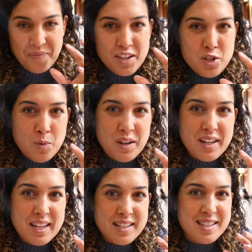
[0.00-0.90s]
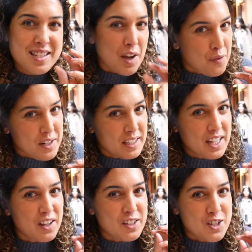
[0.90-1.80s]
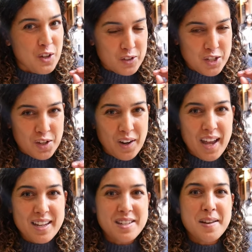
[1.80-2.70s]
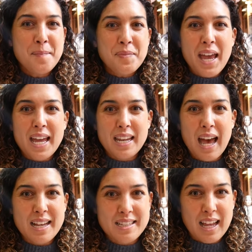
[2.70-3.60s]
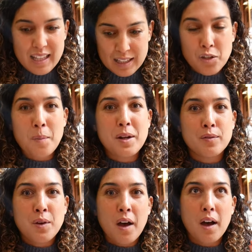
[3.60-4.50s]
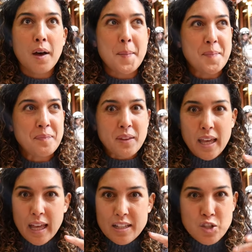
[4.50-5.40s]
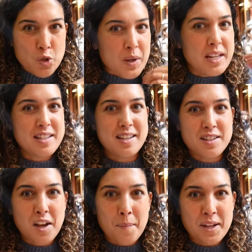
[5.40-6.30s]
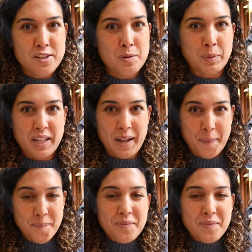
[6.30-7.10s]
This one is definitely on the saltier end and has that little bit of sweetness that's coming into play.